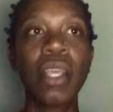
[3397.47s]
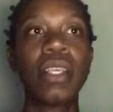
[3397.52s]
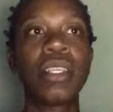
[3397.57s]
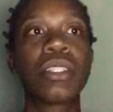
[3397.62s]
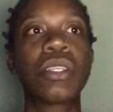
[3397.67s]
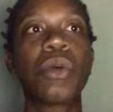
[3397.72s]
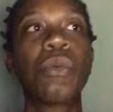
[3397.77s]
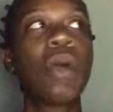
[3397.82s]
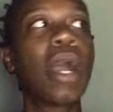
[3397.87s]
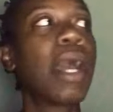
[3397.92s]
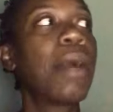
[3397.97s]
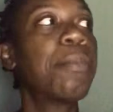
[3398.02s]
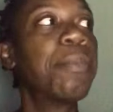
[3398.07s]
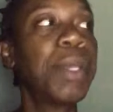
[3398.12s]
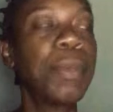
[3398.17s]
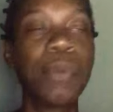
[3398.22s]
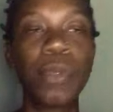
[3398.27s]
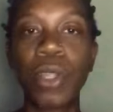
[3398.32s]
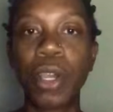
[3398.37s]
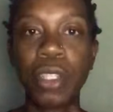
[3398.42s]
So while
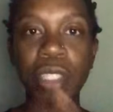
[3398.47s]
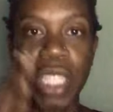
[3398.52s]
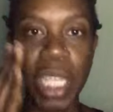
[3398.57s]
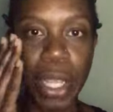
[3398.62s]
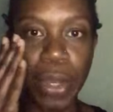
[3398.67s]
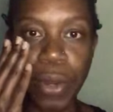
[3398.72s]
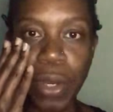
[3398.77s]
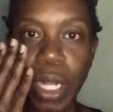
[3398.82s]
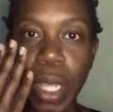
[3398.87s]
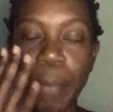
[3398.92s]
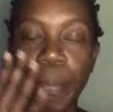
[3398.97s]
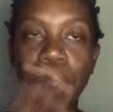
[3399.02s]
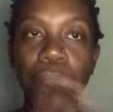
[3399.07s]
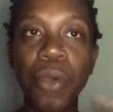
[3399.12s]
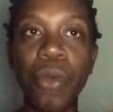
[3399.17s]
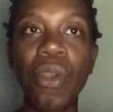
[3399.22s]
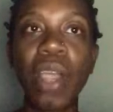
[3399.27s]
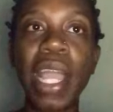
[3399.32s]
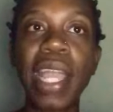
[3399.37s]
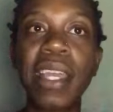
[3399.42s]
people are tearing up and
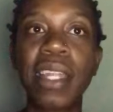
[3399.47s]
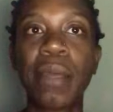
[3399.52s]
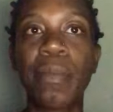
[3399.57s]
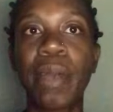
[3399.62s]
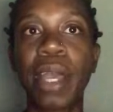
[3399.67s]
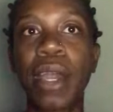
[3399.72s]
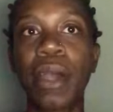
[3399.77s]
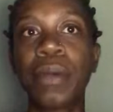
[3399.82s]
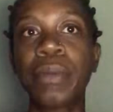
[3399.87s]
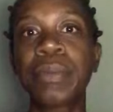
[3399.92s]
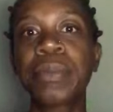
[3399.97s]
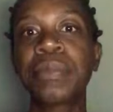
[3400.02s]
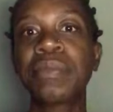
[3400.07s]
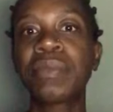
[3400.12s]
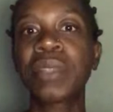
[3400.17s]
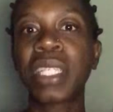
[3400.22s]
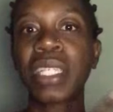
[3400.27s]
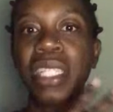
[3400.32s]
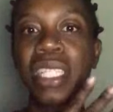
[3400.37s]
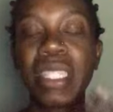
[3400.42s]
crying about
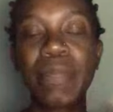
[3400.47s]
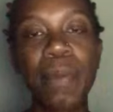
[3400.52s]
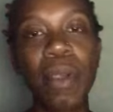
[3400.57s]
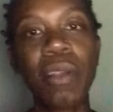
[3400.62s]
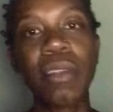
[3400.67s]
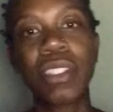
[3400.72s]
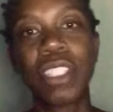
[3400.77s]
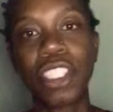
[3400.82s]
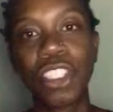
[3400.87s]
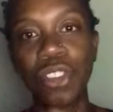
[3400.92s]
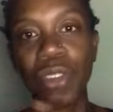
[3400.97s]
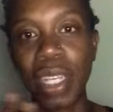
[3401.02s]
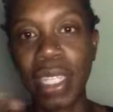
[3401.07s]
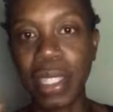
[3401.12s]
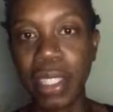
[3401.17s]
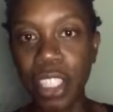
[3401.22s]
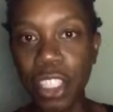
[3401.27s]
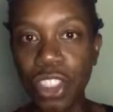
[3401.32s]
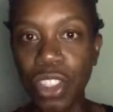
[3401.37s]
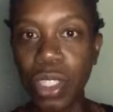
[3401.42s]
this person
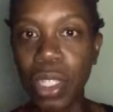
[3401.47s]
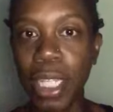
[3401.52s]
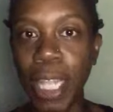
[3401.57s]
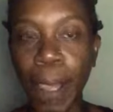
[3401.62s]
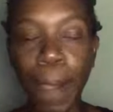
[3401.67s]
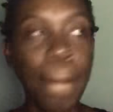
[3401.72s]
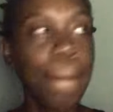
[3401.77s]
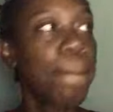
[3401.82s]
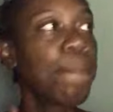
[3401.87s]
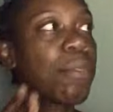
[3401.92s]
transitioning,